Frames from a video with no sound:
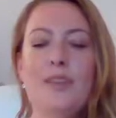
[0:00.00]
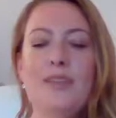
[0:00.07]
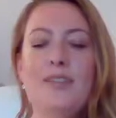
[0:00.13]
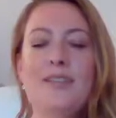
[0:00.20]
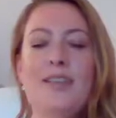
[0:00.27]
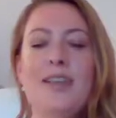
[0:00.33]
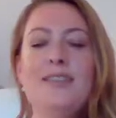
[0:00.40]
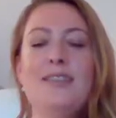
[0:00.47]

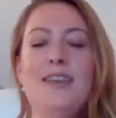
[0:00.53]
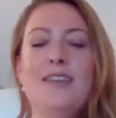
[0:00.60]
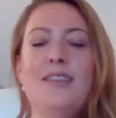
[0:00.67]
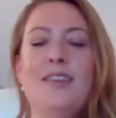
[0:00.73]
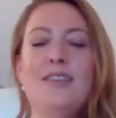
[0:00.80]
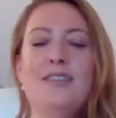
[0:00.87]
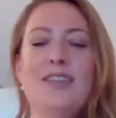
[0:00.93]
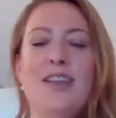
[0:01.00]
and setting
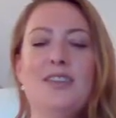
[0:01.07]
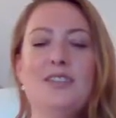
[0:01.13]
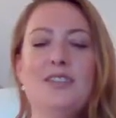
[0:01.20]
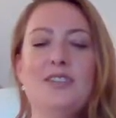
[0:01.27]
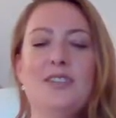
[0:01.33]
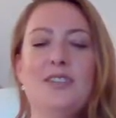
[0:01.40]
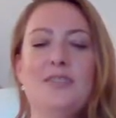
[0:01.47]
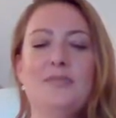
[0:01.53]
the
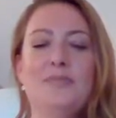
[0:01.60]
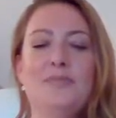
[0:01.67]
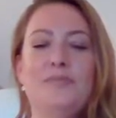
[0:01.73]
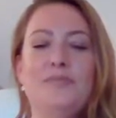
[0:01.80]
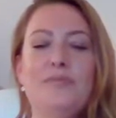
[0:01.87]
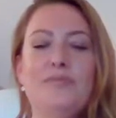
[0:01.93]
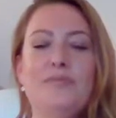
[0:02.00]
intention